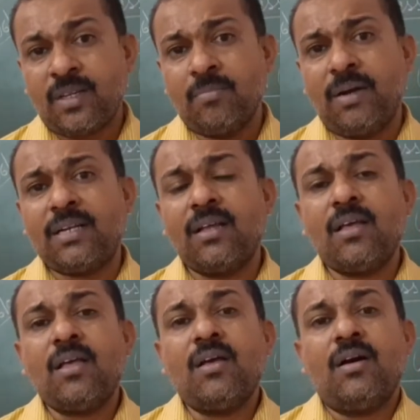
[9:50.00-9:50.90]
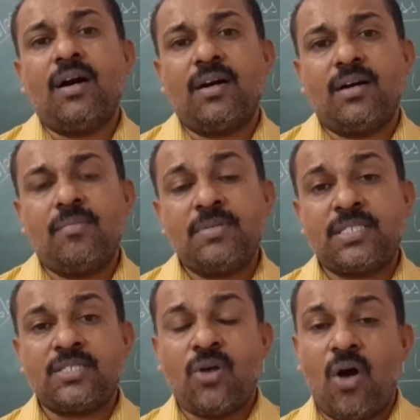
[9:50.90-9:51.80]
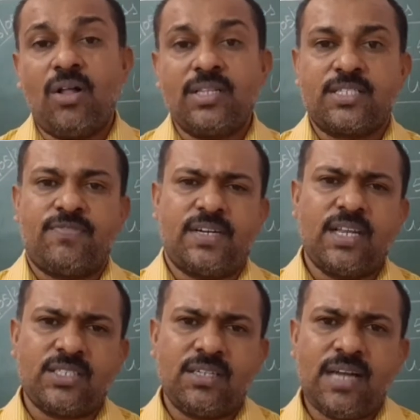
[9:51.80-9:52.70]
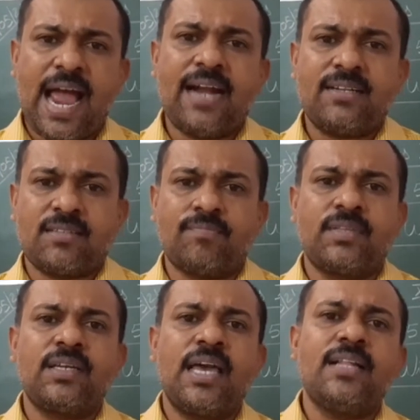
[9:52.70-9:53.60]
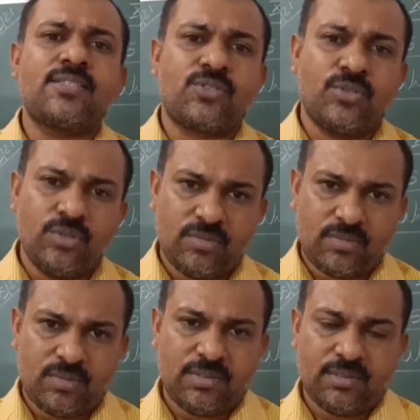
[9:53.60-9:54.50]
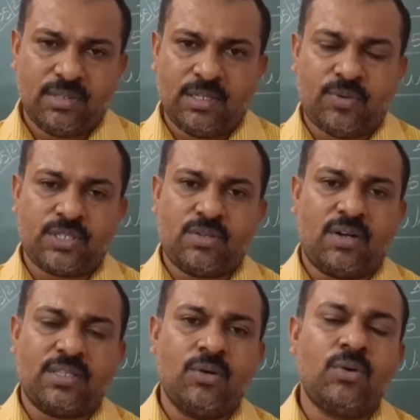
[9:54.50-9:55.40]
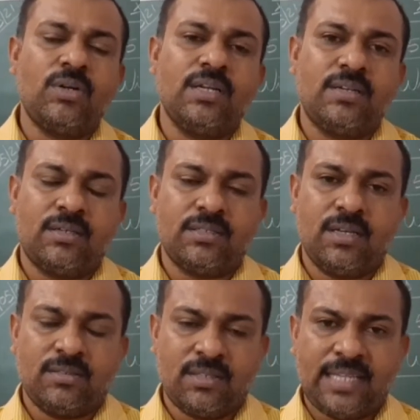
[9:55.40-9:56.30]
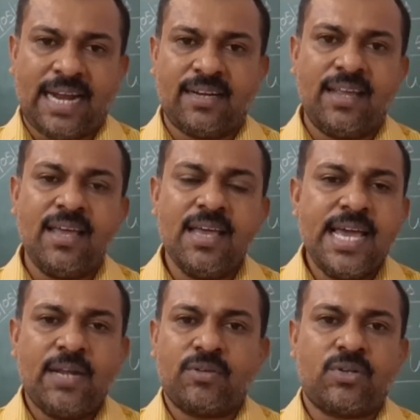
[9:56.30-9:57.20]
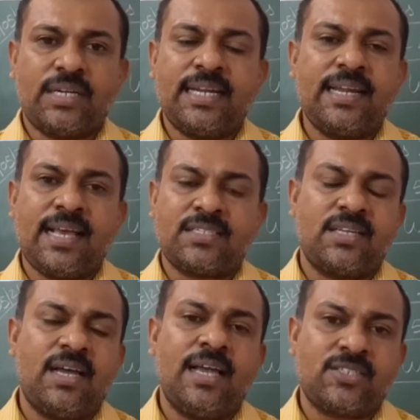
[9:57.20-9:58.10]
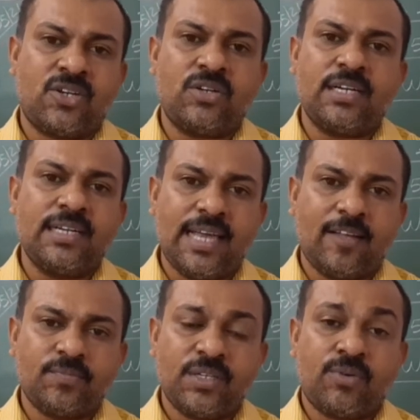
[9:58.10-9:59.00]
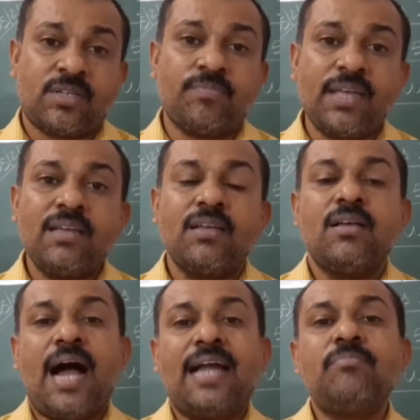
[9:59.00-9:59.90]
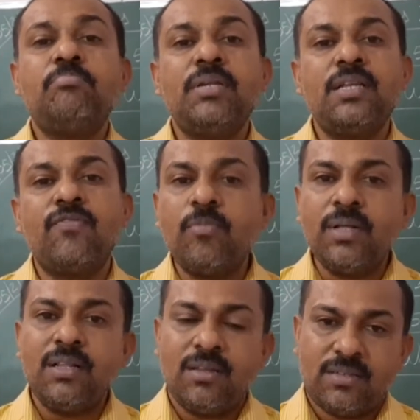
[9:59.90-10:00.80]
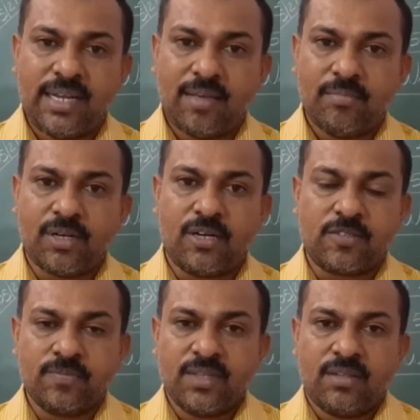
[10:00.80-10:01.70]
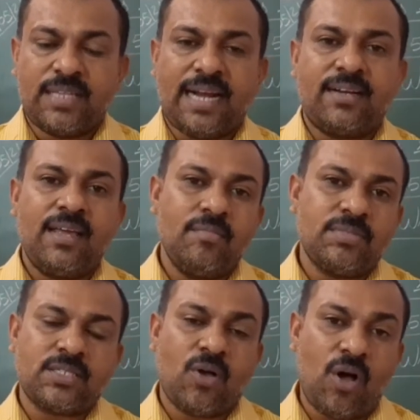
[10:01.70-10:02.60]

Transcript: But Mrs. Hall's furniture had something else to do. It was not the whole that day. It was not any extraordinary day. It was something unbelievable day, because that day Mrs.